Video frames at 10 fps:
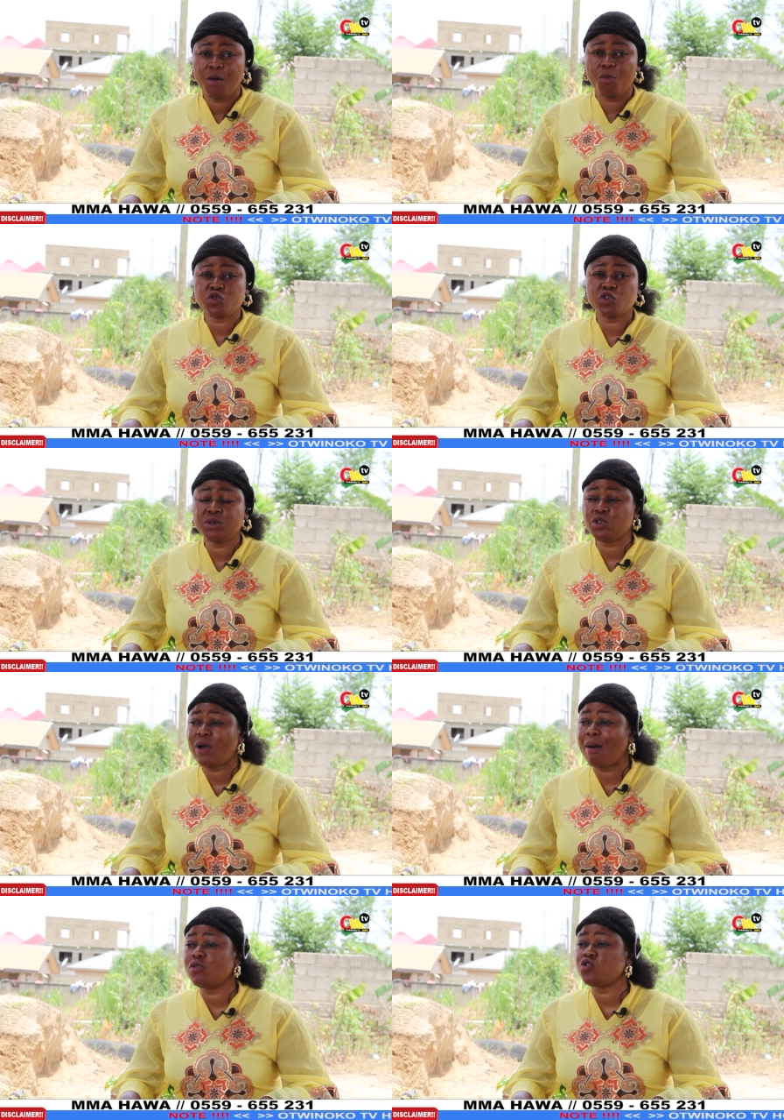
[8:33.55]
But so Miss
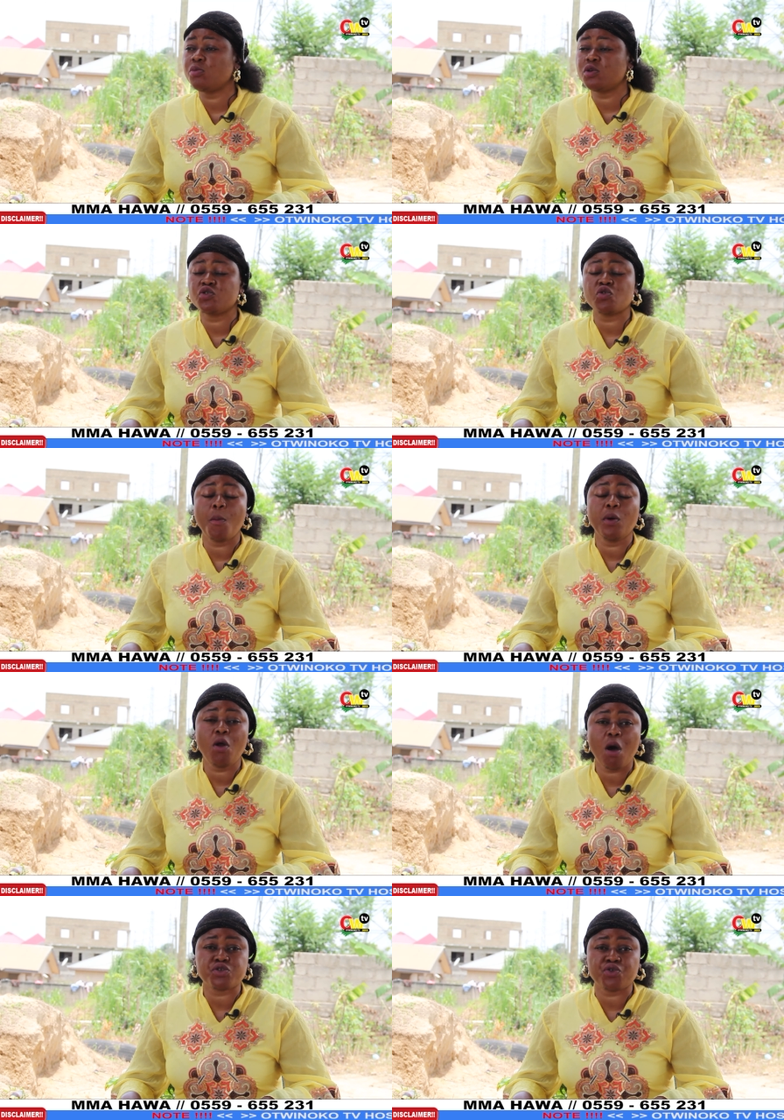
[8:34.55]
One Bosoman or more
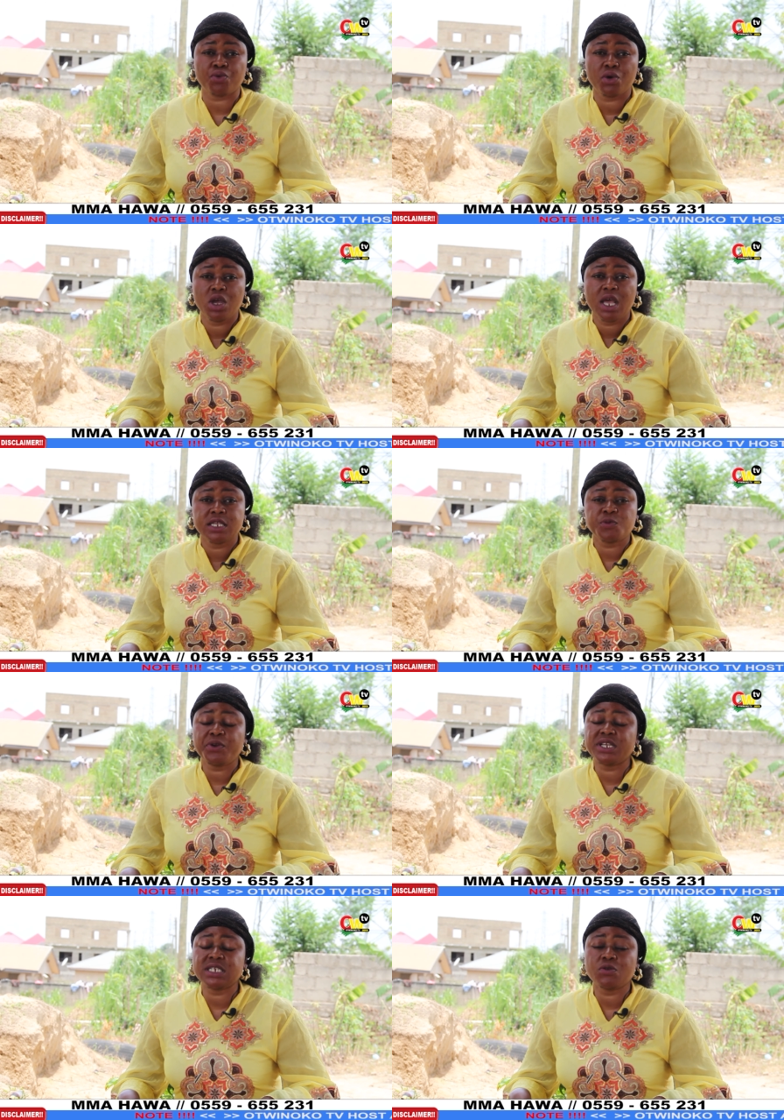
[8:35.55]
dorsal.
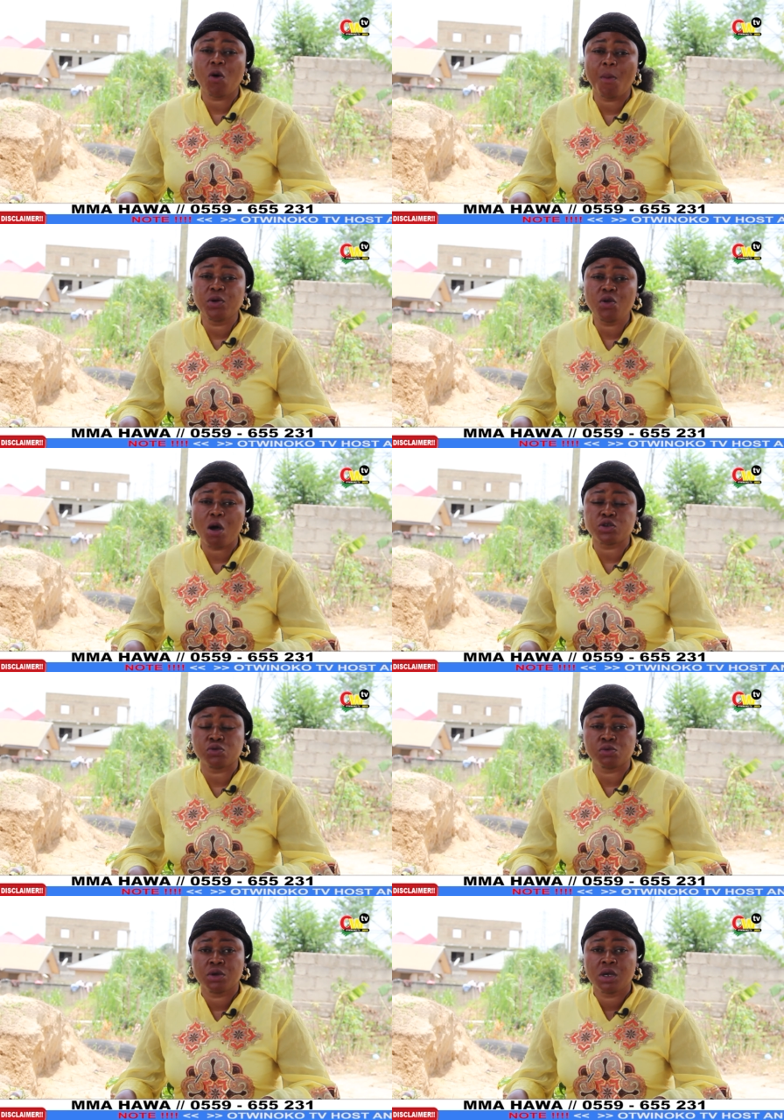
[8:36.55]
Spirit and one more dorsal.